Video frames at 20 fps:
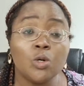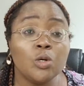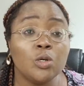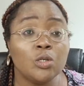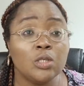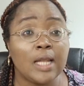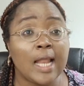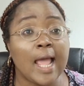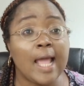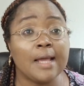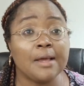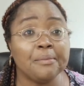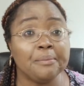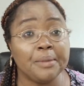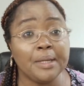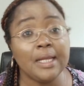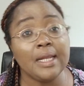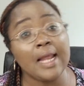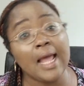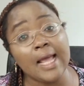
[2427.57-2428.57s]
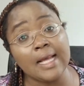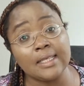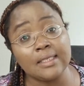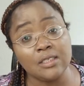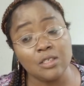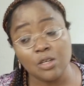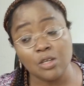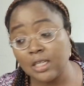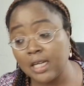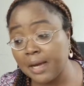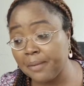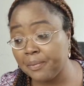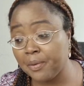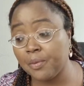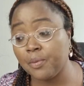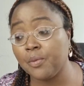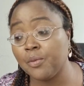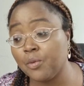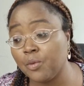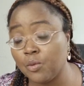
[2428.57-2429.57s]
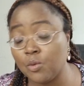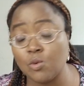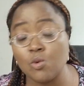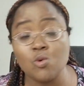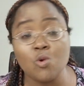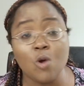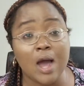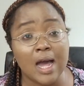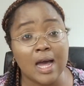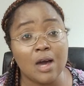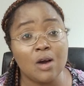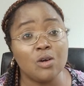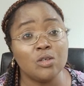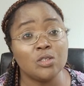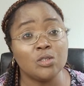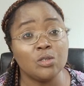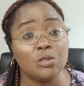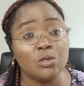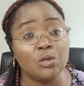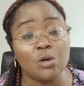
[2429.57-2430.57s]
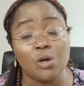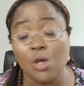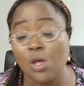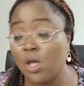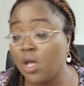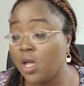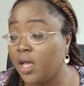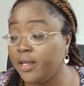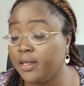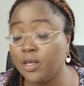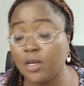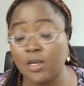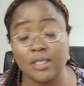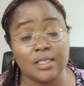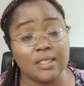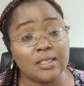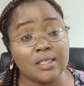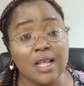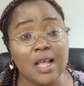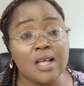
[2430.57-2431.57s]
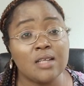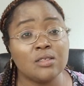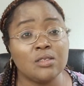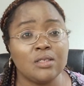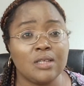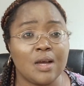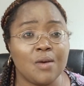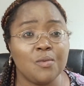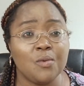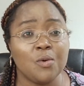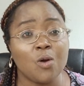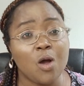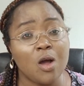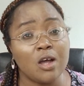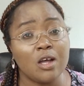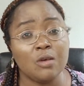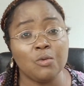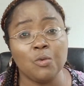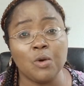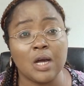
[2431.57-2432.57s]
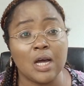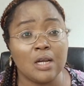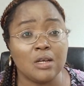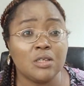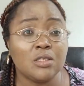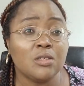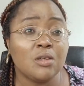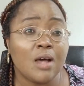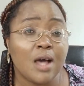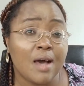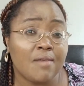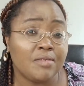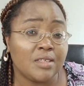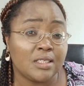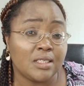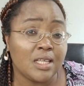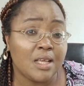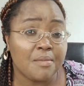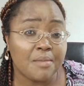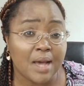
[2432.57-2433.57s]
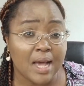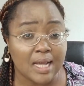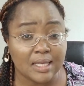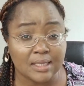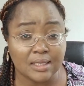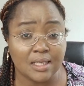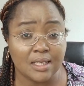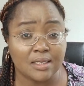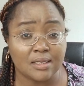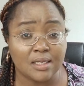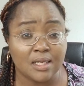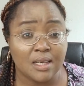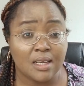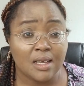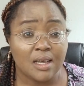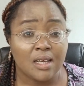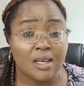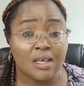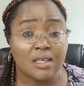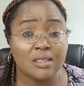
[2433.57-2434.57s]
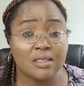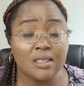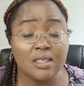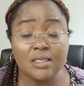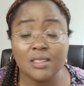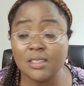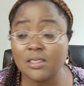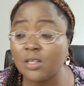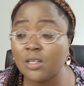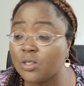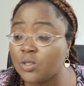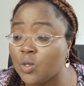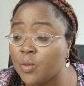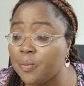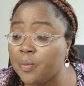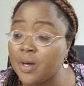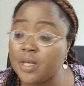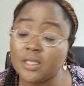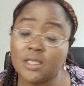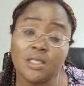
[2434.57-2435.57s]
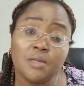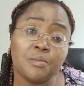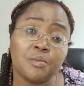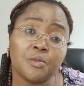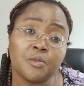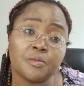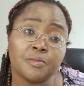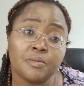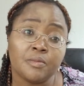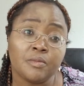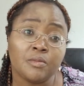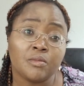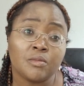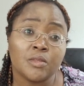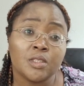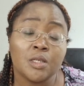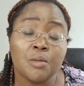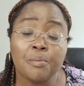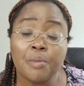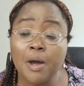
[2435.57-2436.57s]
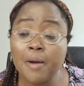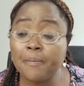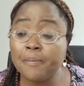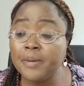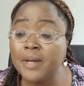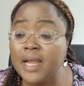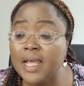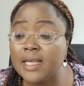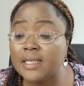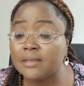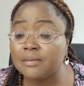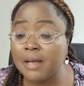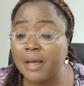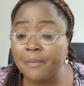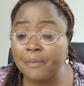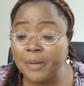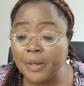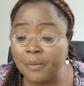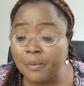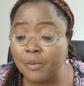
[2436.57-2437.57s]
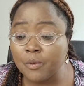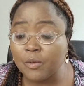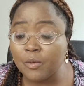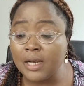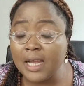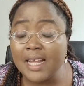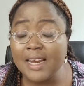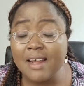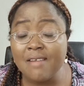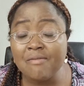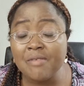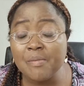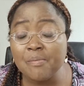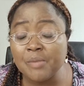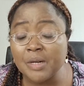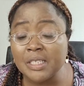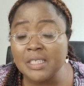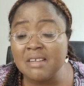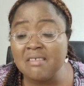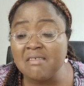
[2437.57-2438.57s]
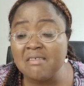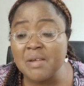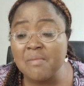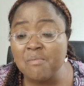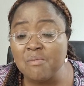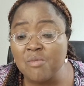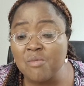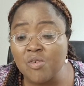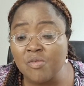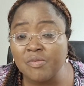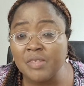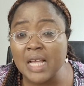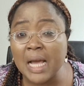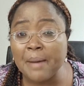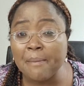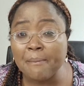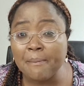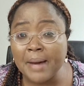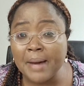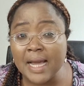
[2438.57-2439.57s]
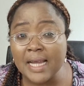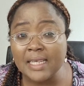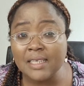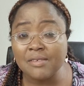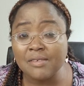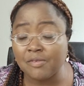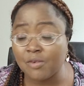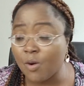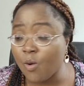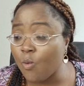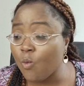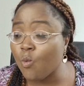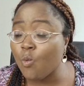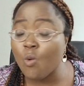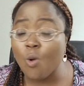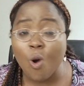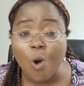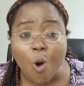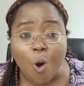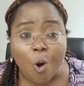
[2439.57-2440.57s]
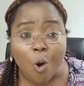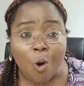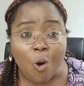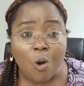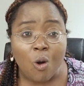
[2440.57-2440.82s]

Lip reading: like be like the other people who are also, you understand, so that we can also have the same access. This is also possible. But please, my people, let everybody remove their mind from war.